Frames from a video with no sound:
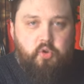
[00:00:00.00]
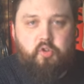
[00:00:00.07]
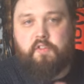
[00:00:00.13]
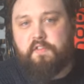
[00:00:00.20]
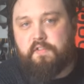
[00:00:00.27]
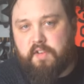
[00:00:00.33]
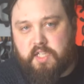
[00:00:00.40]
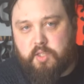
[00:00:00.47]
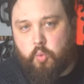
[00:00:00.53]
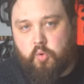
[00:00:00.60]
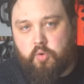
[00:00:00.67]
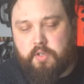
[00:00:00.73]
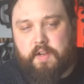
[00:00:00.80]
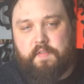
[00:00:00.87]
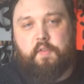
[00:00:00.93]
or fresh
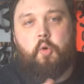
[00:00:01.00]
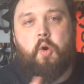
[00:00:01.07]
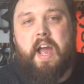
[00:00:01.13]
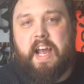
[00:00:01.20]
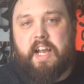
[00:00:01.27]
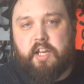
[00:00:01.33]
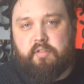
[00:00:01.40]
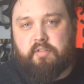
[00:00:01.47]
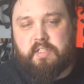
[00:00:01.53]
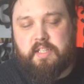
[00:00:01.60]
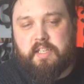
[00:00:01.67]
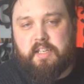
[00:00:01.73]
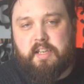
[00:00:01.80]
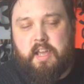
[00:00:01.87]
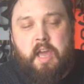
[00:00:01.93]
water for
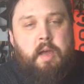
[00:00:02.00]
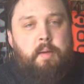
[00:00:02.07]
accuracy,